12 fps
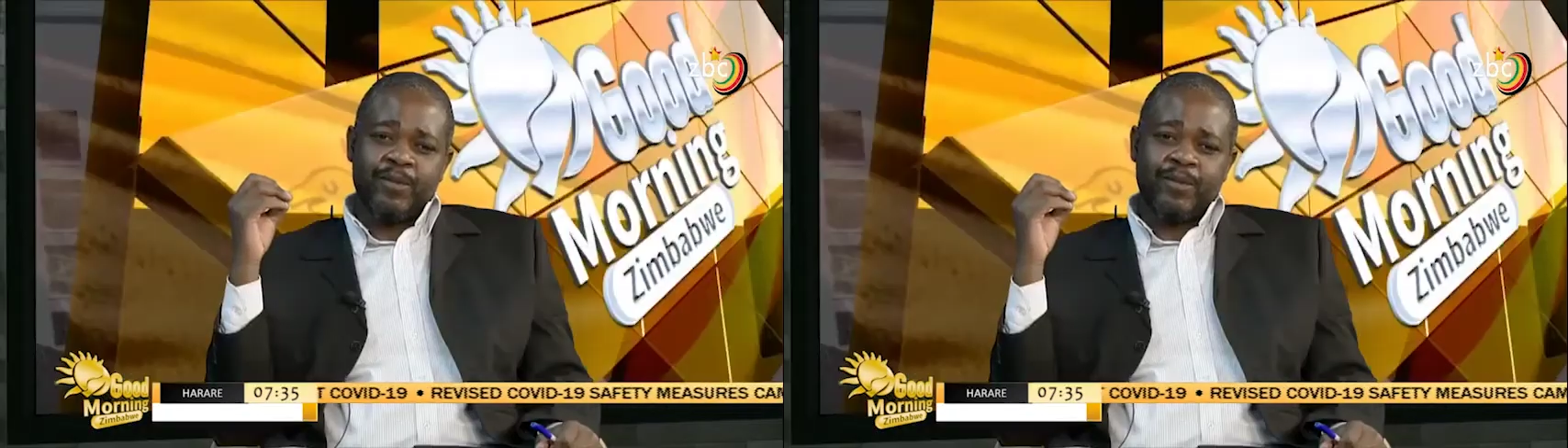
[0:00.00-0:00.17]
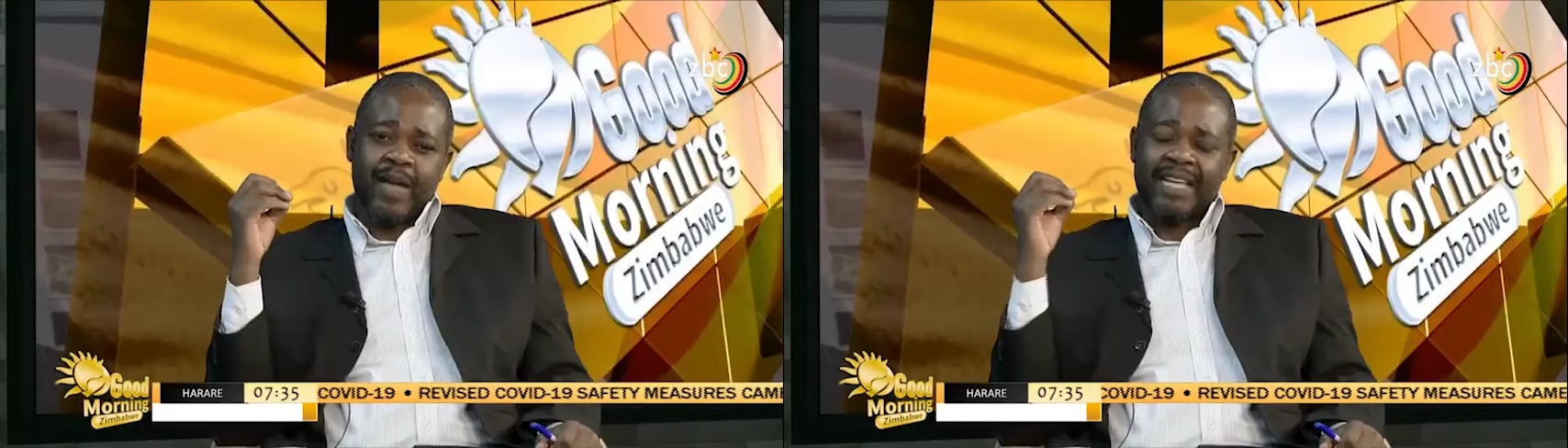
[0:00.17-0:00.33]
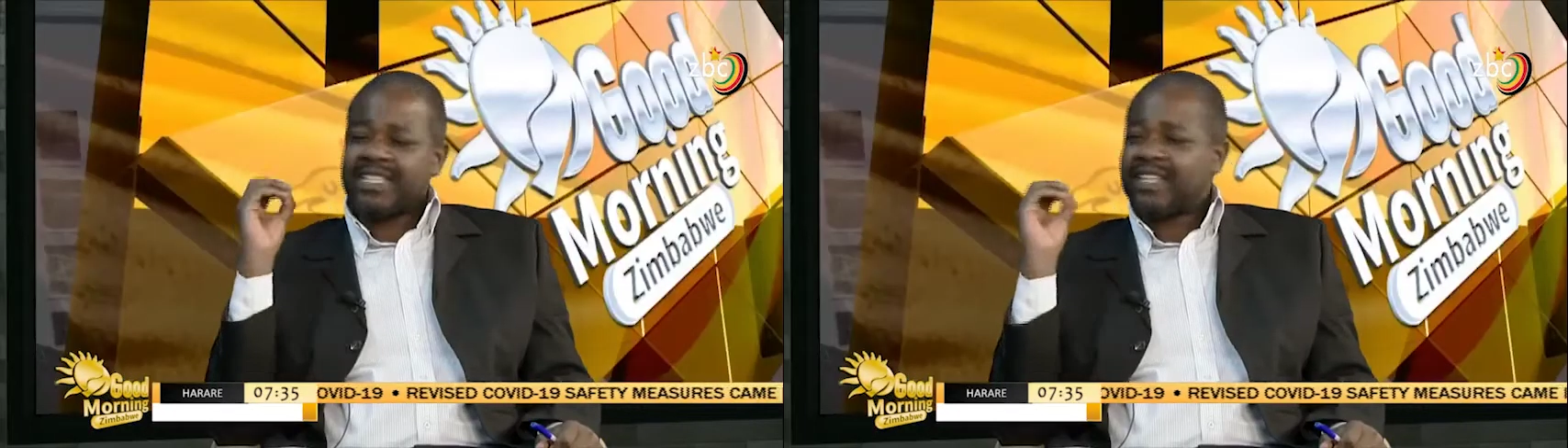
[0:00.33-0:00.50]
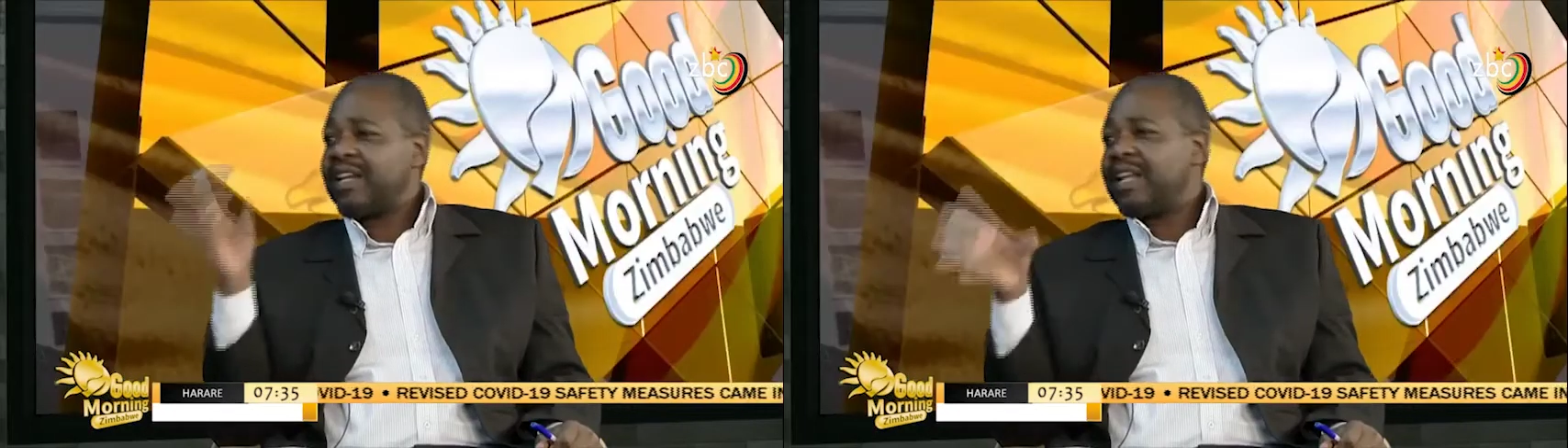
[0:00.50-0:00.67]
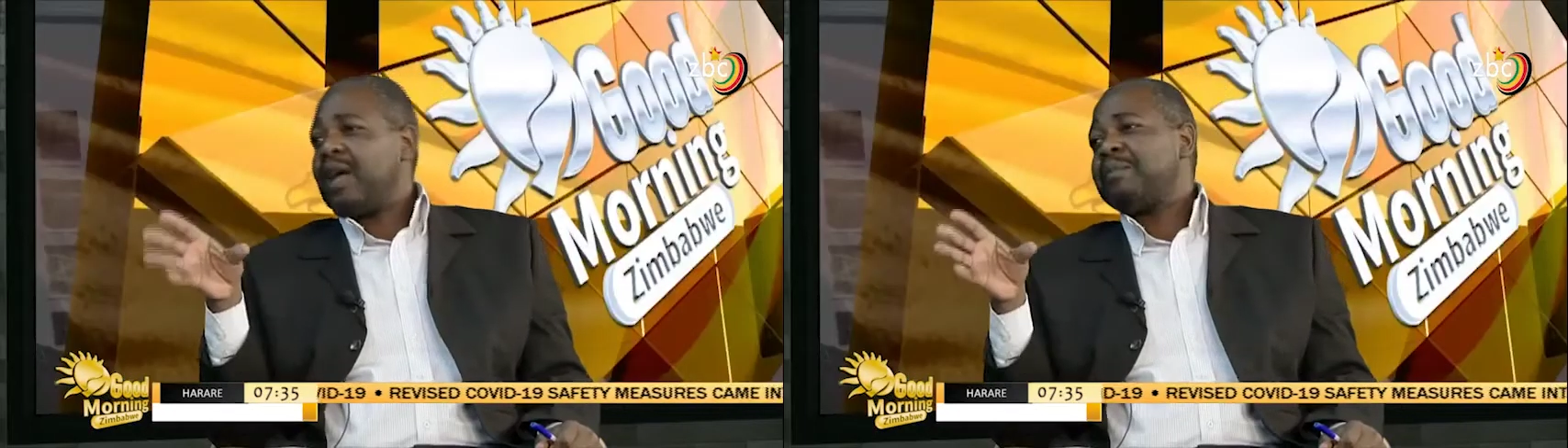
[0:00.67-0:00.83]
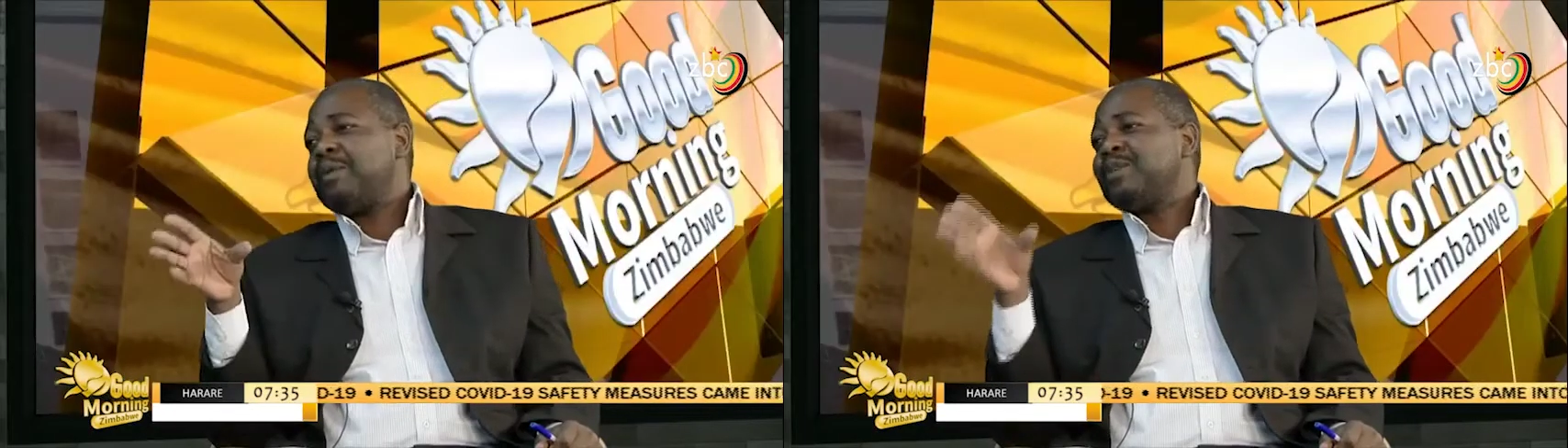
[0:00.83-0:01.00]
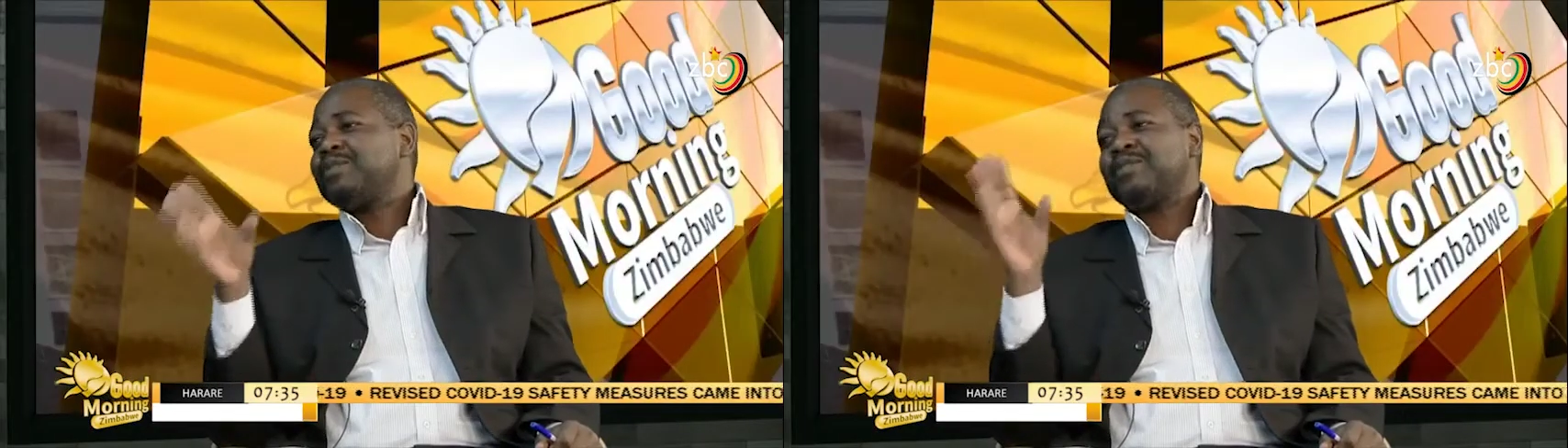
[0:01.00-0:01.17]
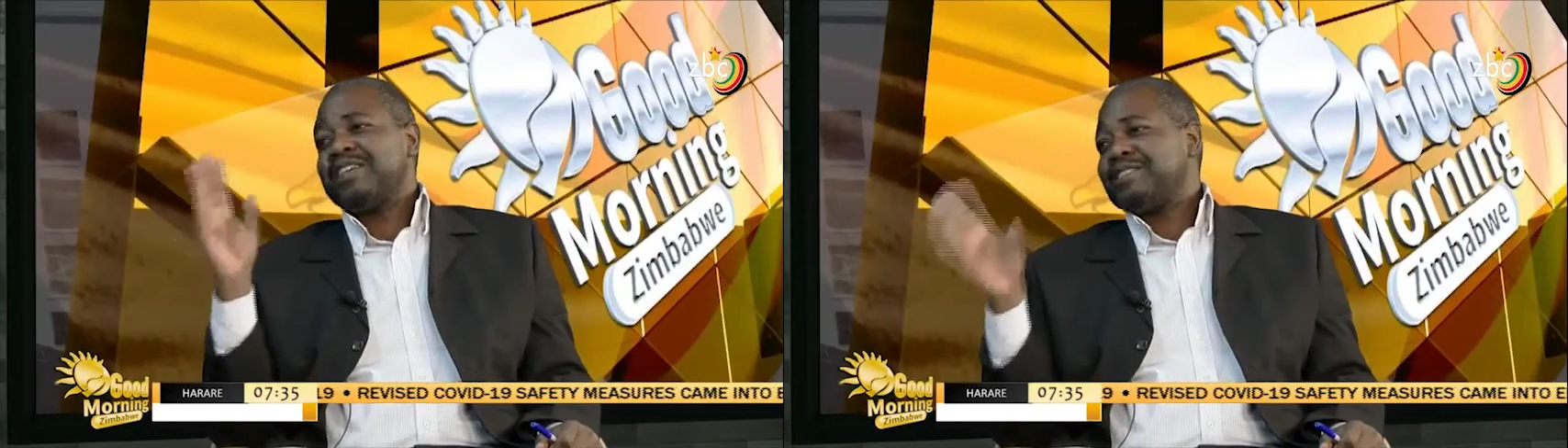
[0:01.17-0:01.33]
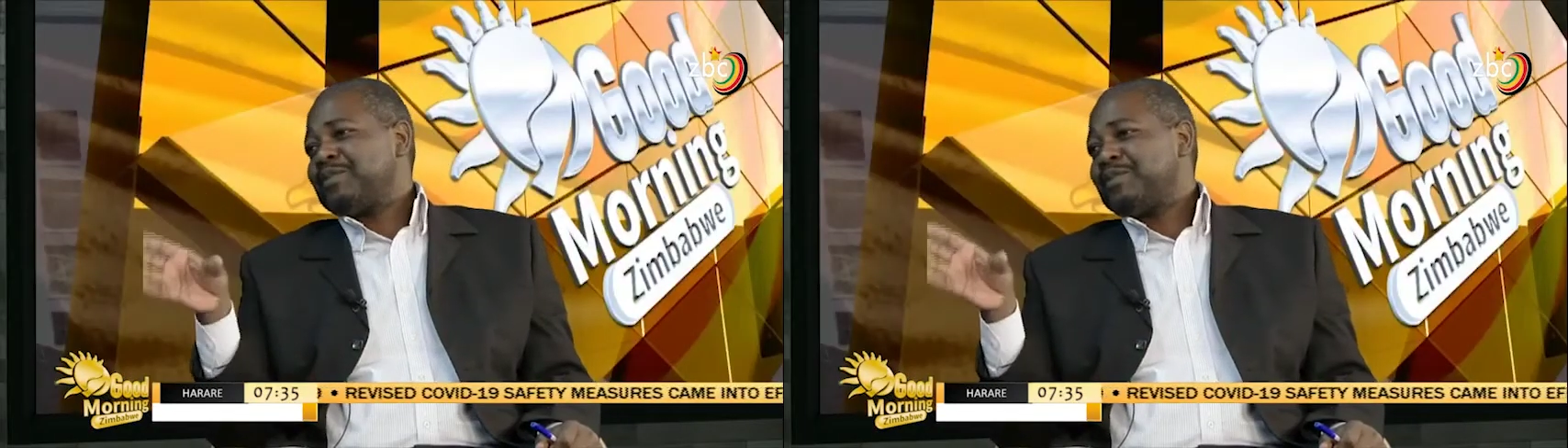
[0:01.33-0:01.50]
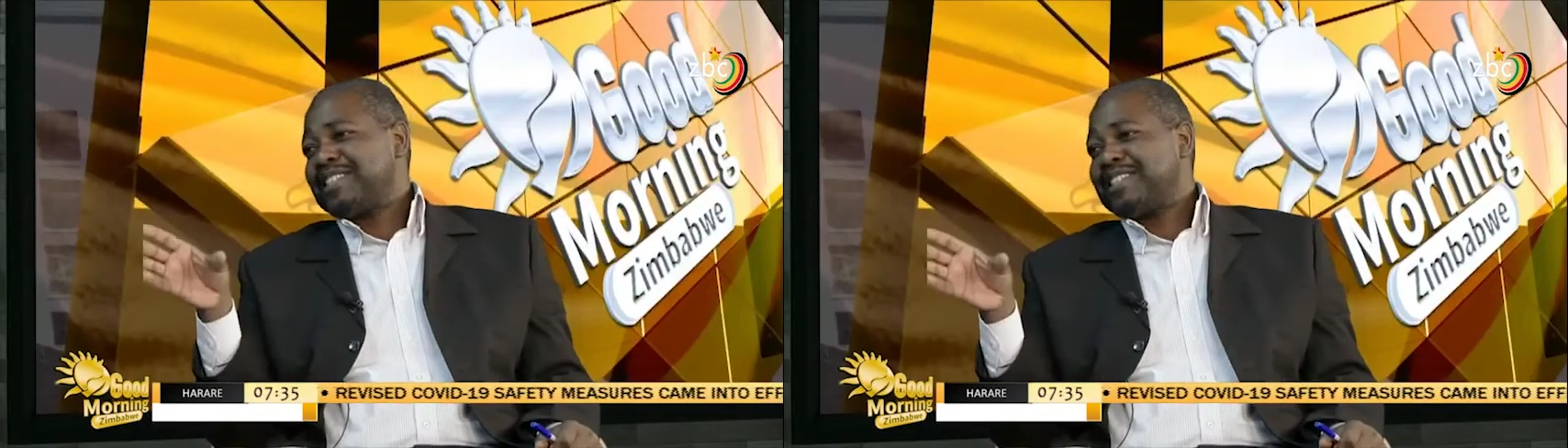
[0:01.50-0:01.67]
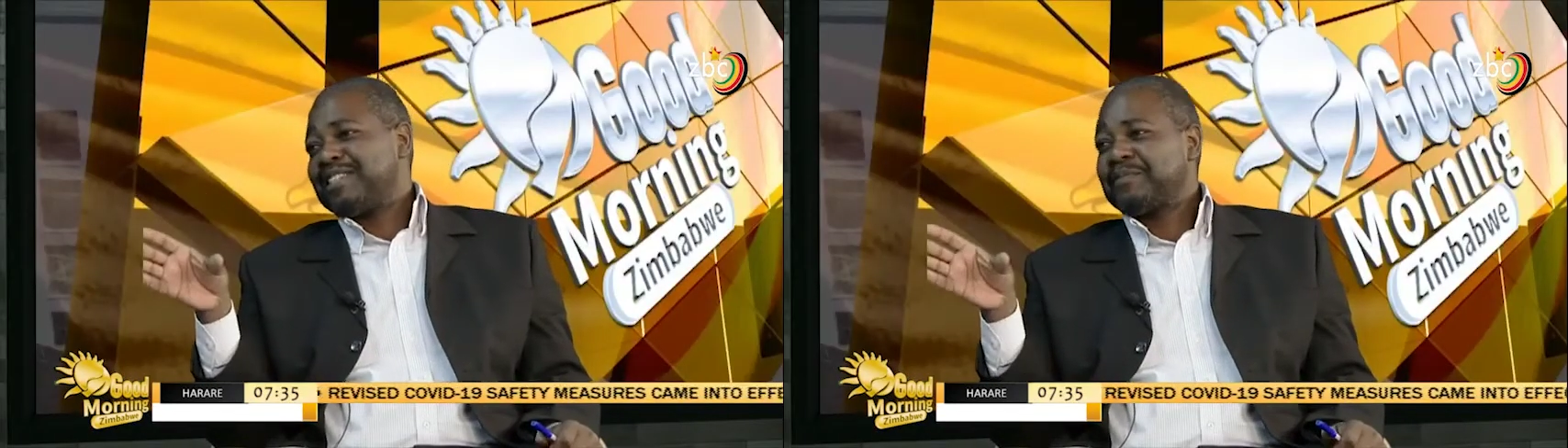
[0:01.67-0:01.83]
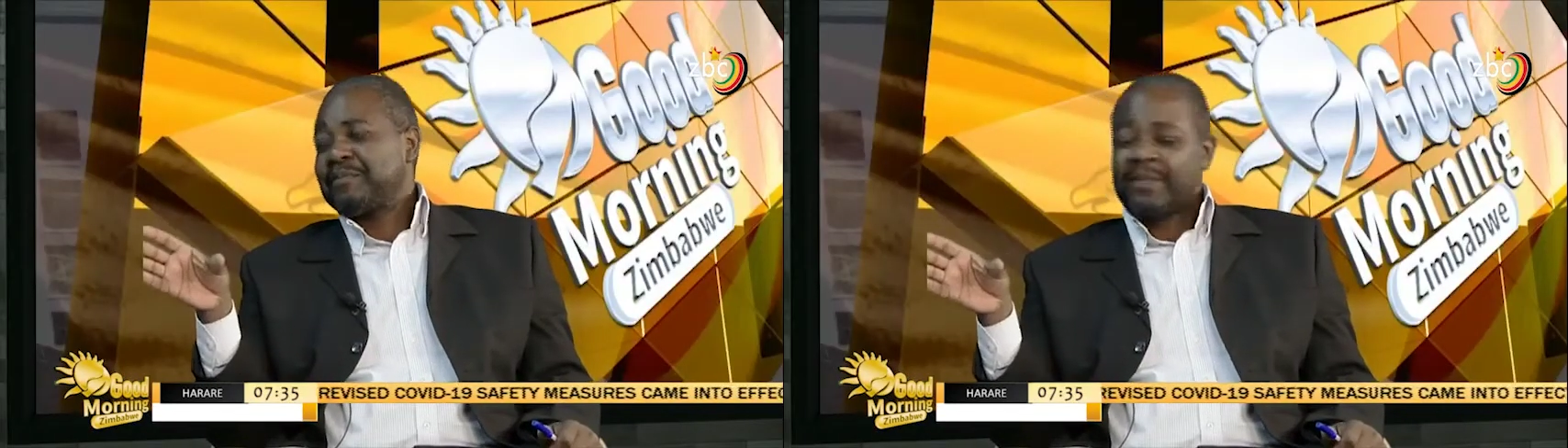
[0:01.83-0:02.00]
I just can't help but want to ask this
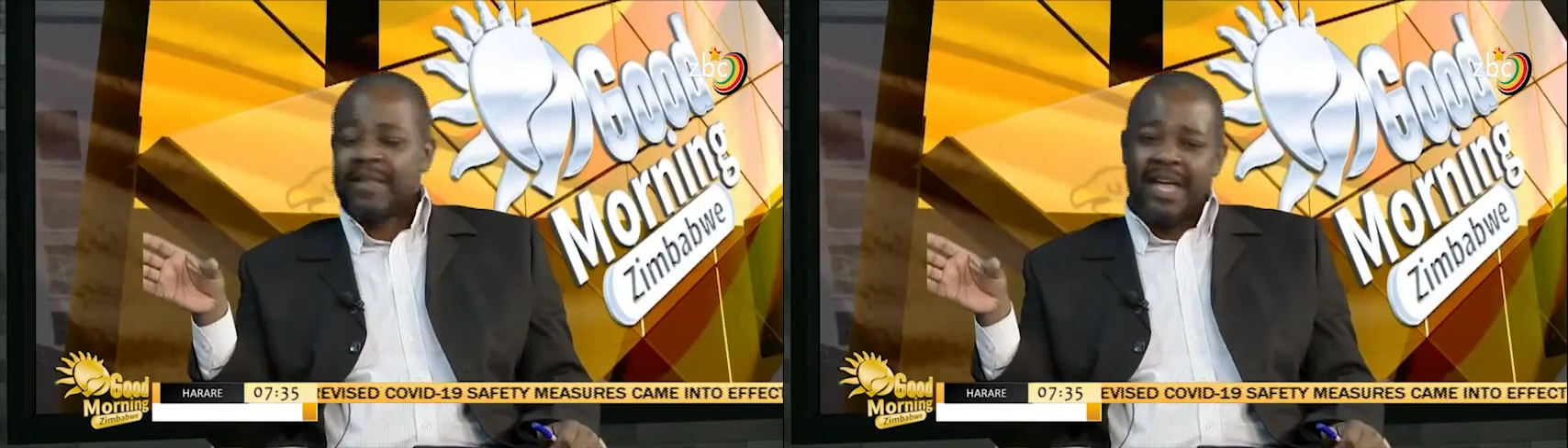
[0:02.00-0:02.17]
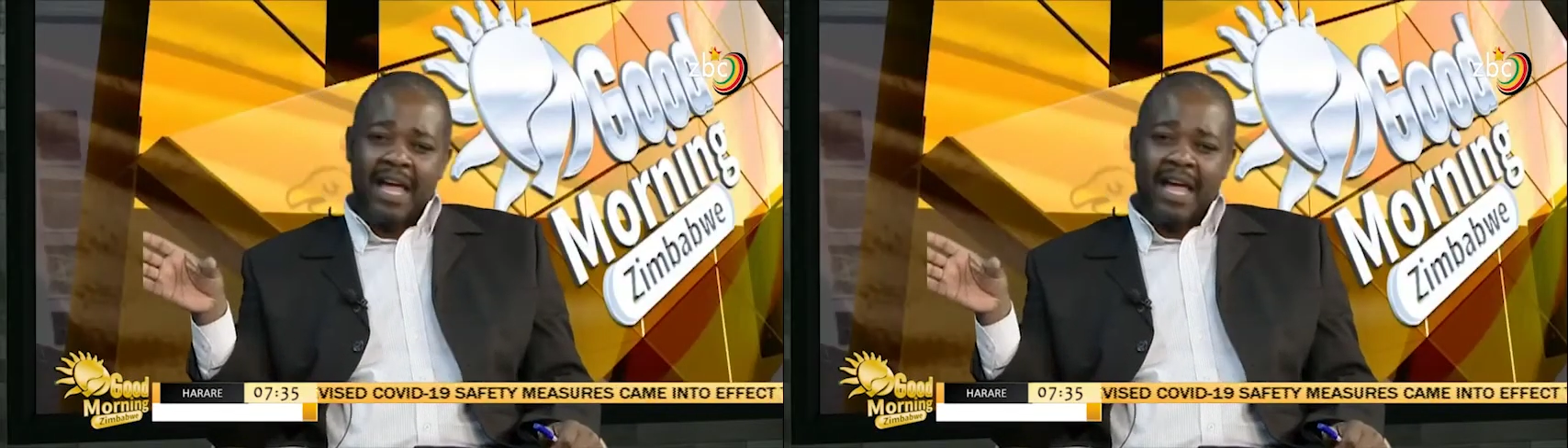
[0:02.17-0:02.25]
question. Sure.